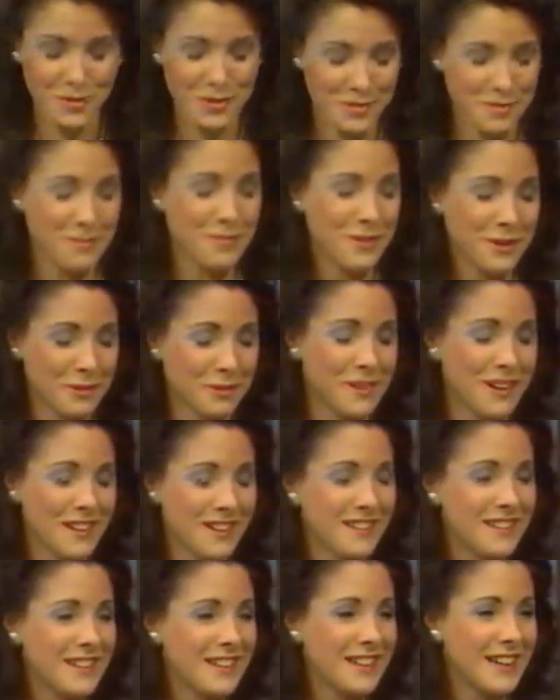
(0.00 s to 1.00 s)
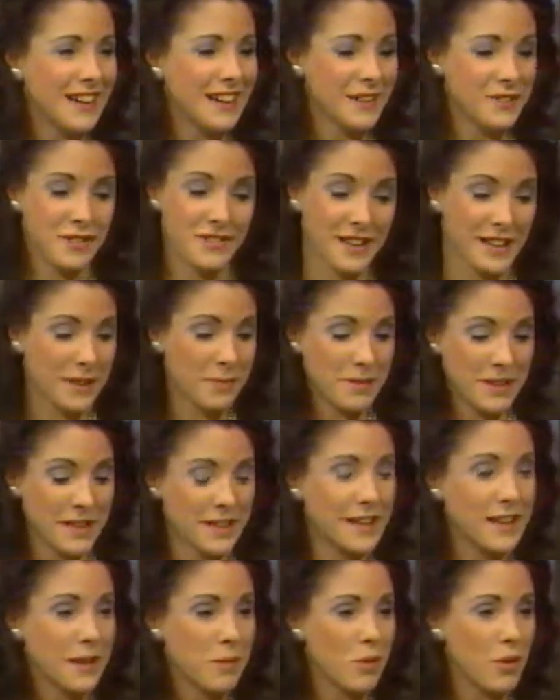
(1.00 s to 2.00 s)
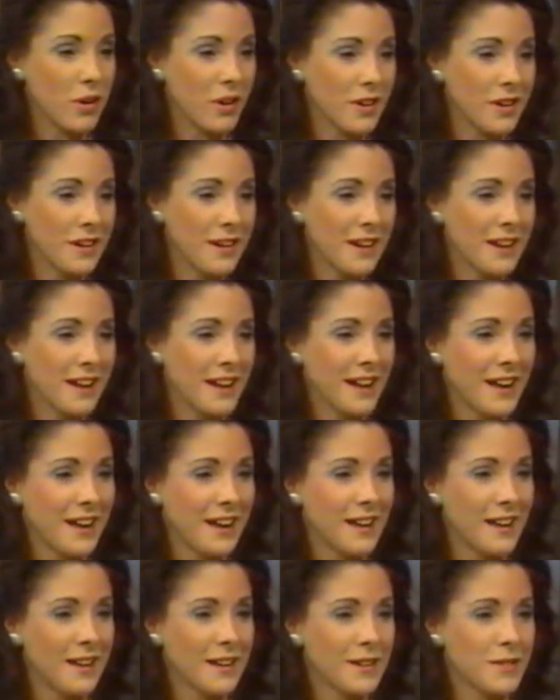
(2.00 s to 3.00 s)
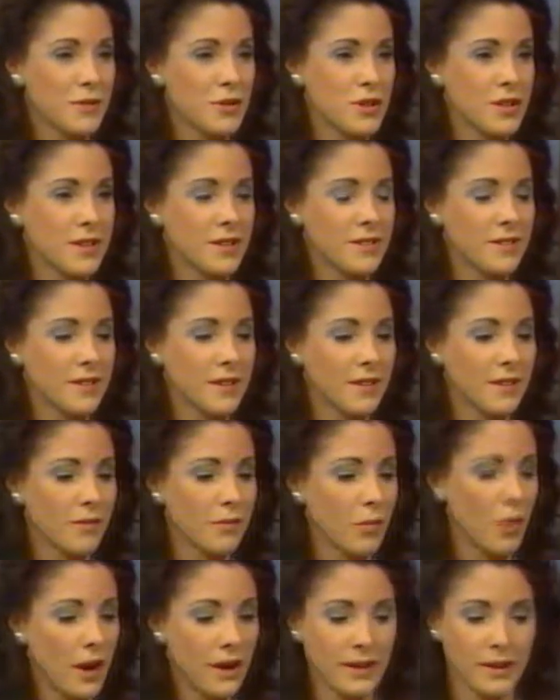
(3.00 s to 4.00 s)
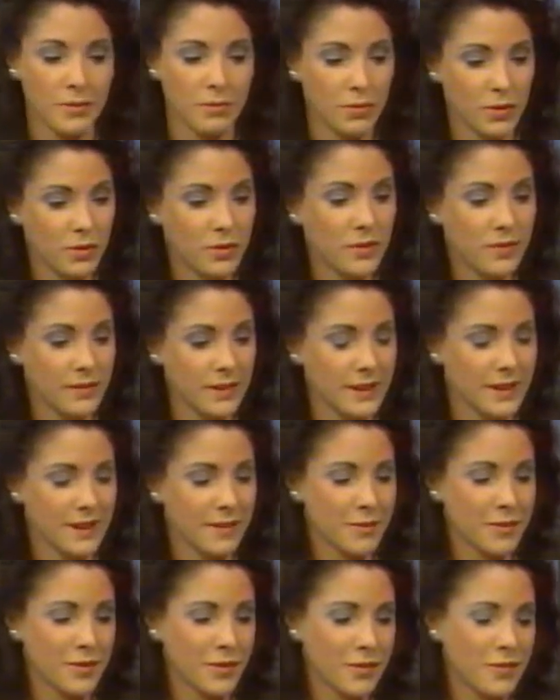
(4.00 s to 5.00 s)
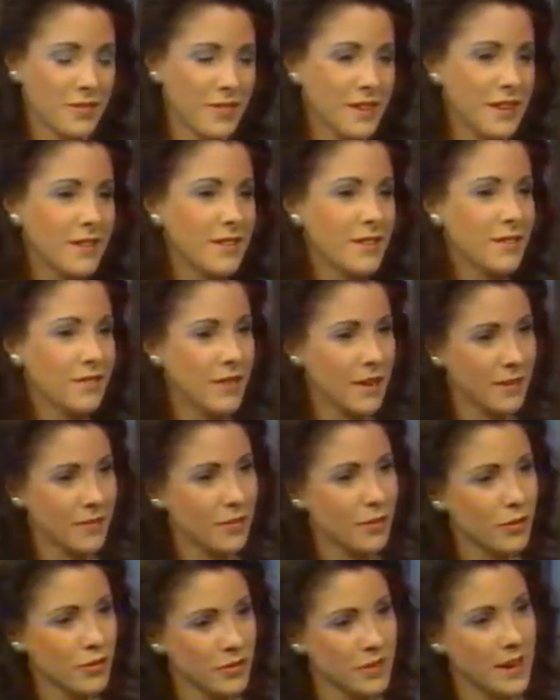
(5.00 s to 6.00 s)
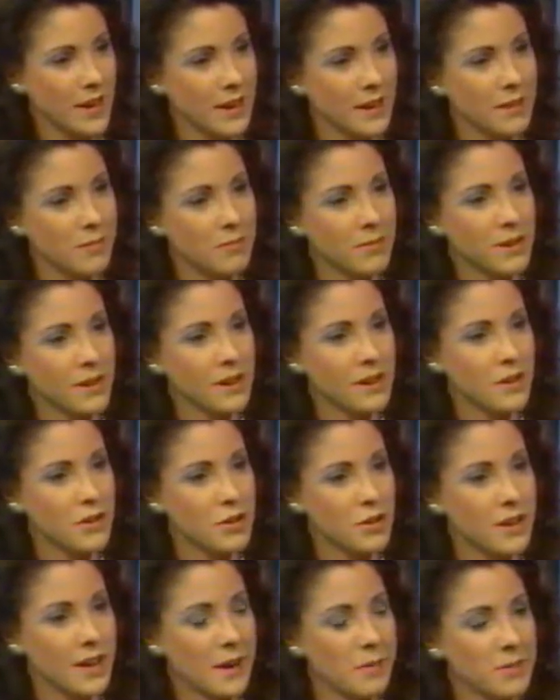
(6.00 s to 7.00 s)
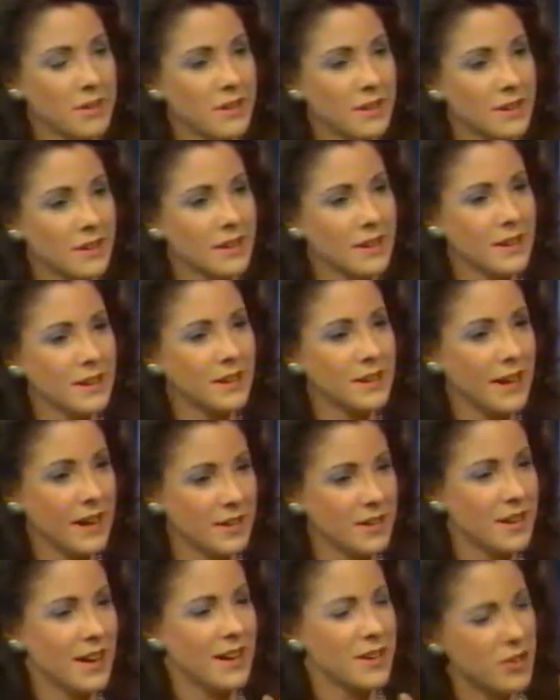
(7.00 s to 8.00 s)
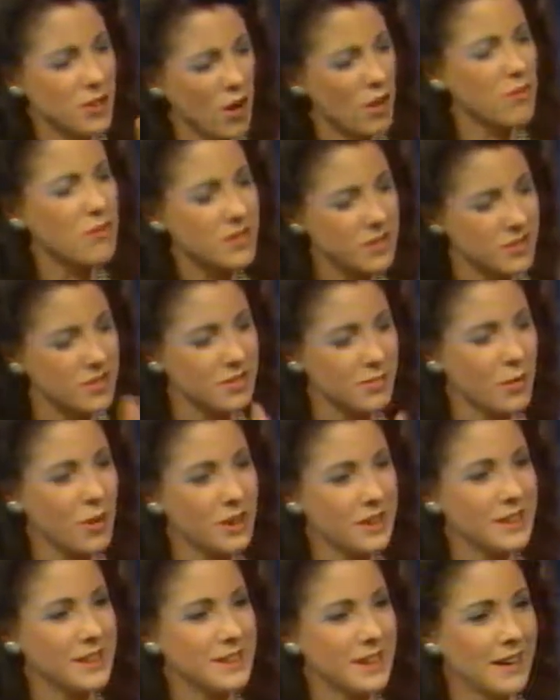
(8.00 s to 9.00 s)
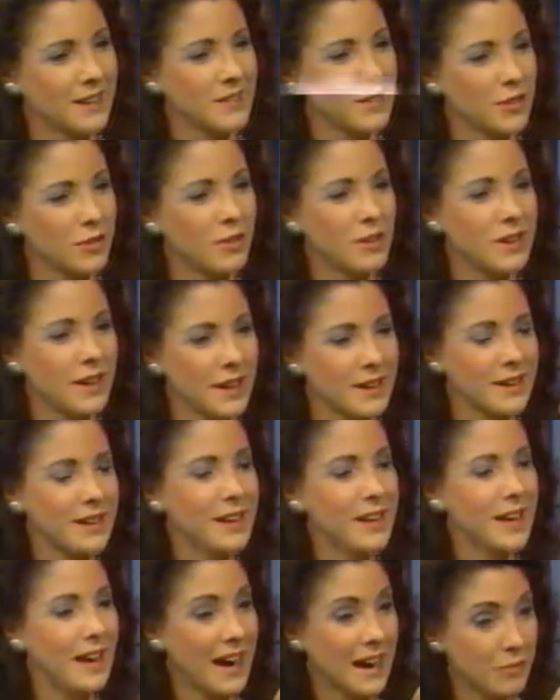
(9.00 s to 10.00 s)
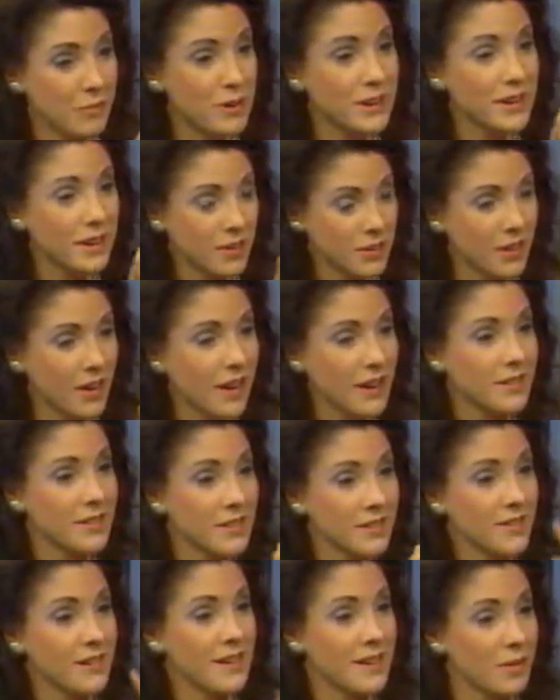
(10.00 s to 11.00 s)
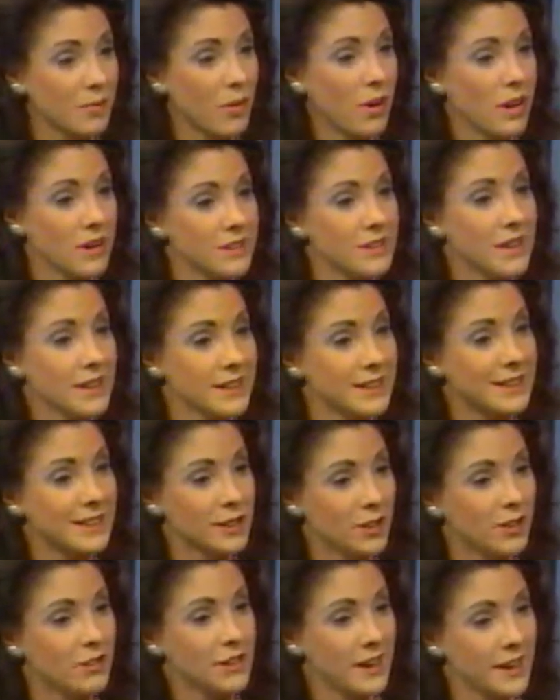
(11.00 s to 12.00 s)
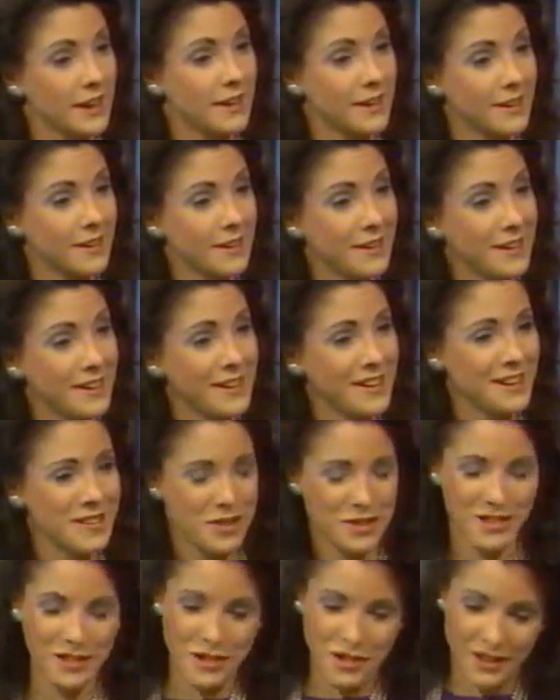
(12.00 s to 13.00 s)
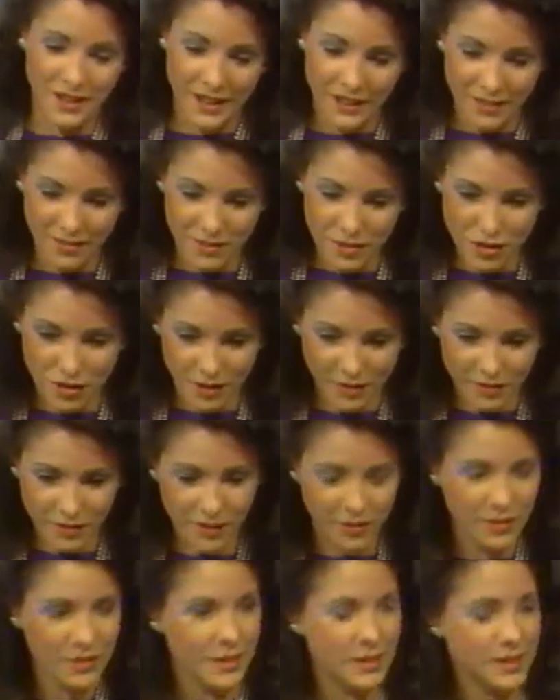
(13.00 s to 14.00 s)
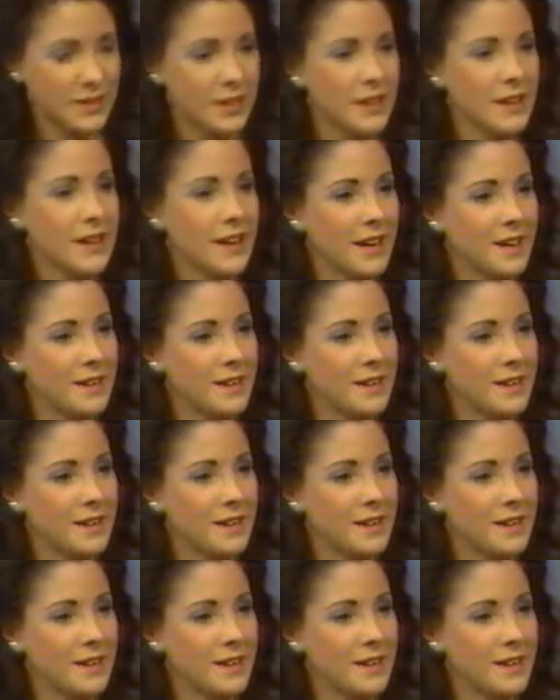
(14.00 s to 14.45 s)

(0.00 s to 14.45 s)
She's doing real well. She's not coming in anymore. She's walking beautifully. It was so funny. The very first time she came into the clinic, I noticed her walking down the street, and I really thought, this lady walks like a little old lady. She did. She kind of shuffled, and